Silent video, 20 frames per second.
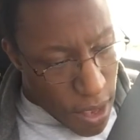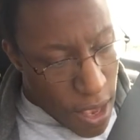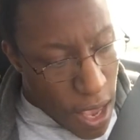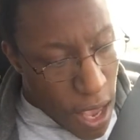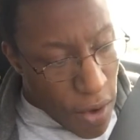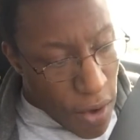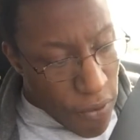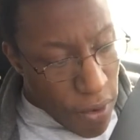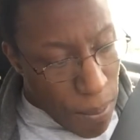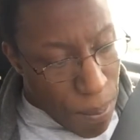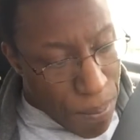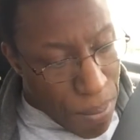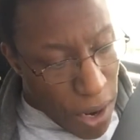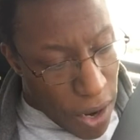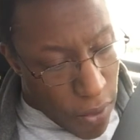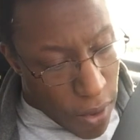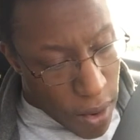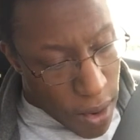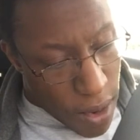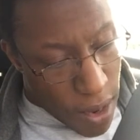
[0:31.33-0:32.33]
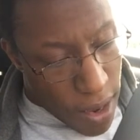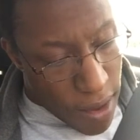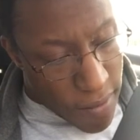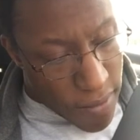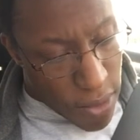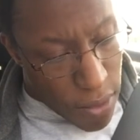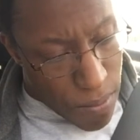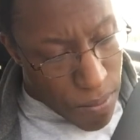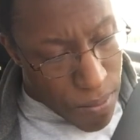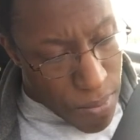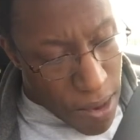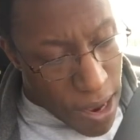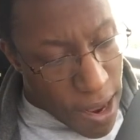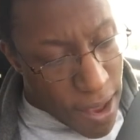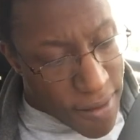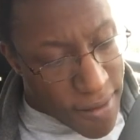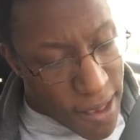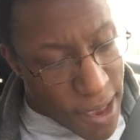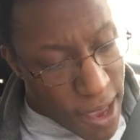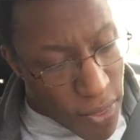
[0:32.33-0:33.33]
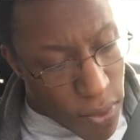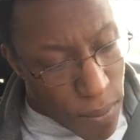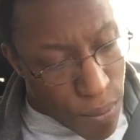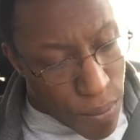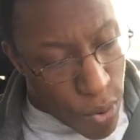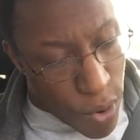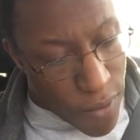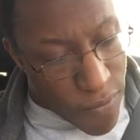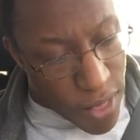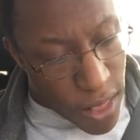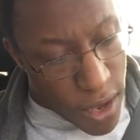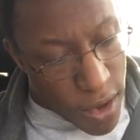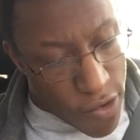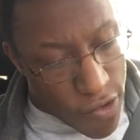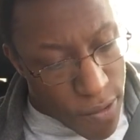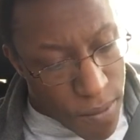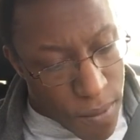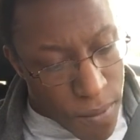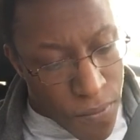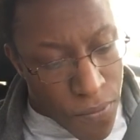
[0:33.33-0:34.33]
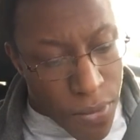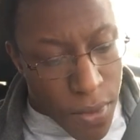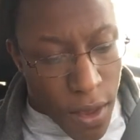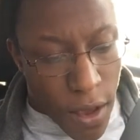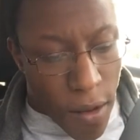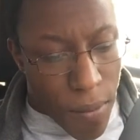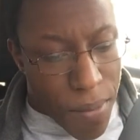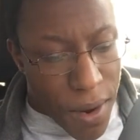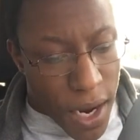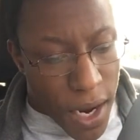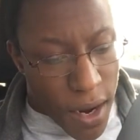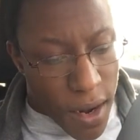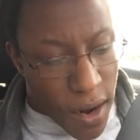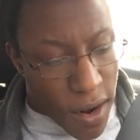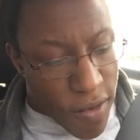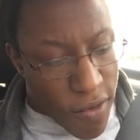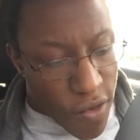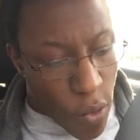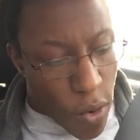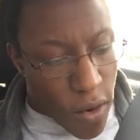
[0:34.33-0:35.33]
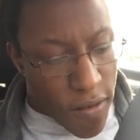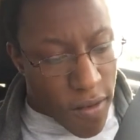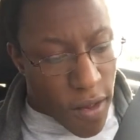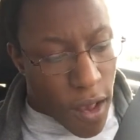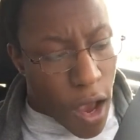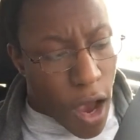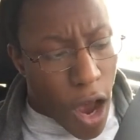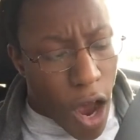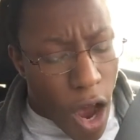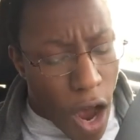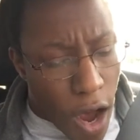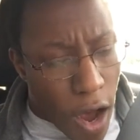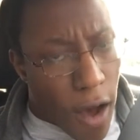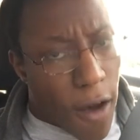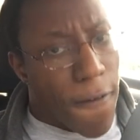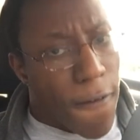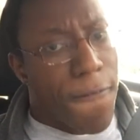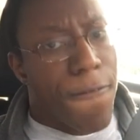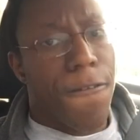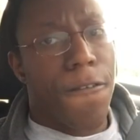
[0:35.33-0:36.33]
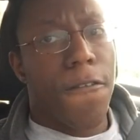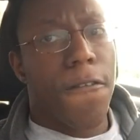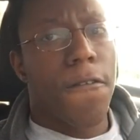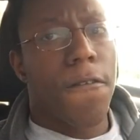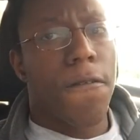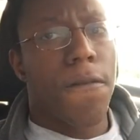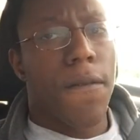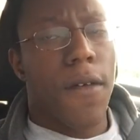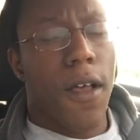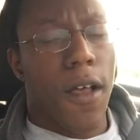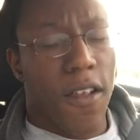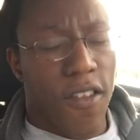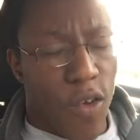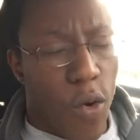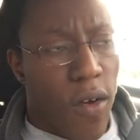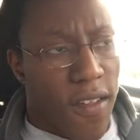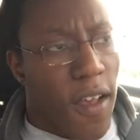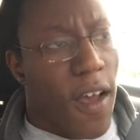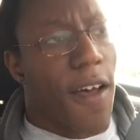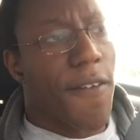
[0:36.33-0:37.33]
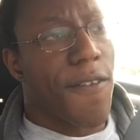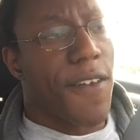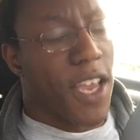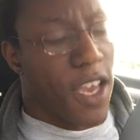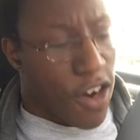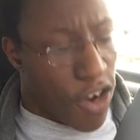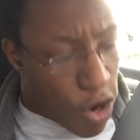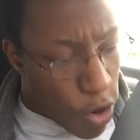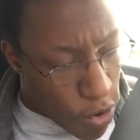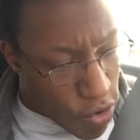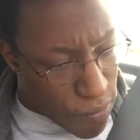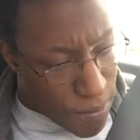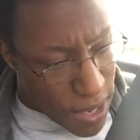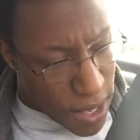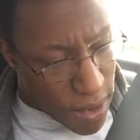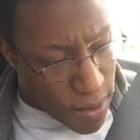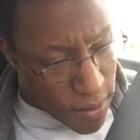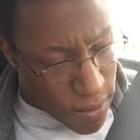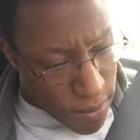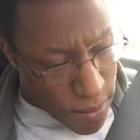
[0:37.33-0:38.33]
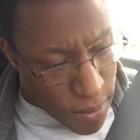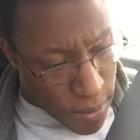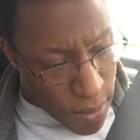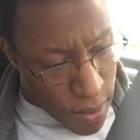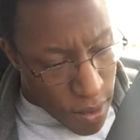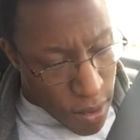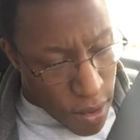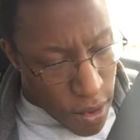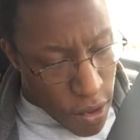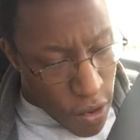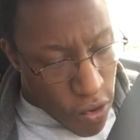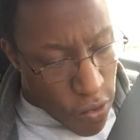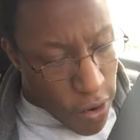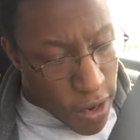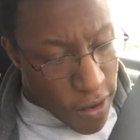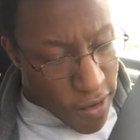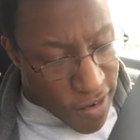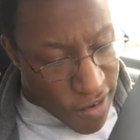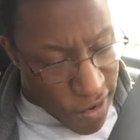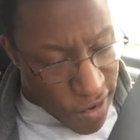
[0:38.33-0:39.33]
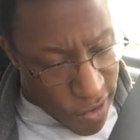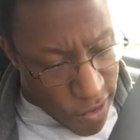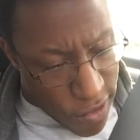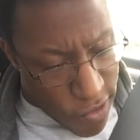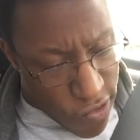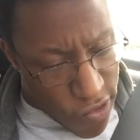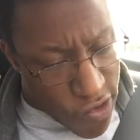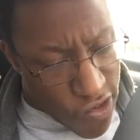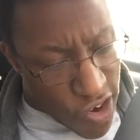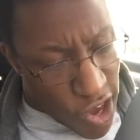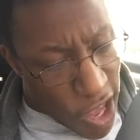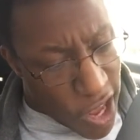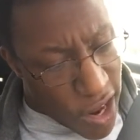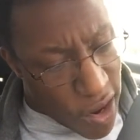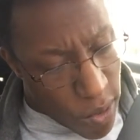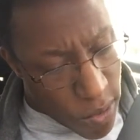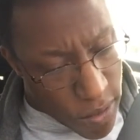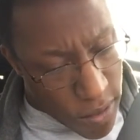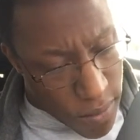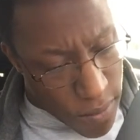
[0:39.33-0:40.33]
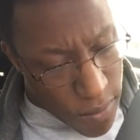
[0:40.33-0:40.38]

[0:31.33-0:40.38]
Every parent has has had the privilege of being a source of a source of encouragement to a discouraged child.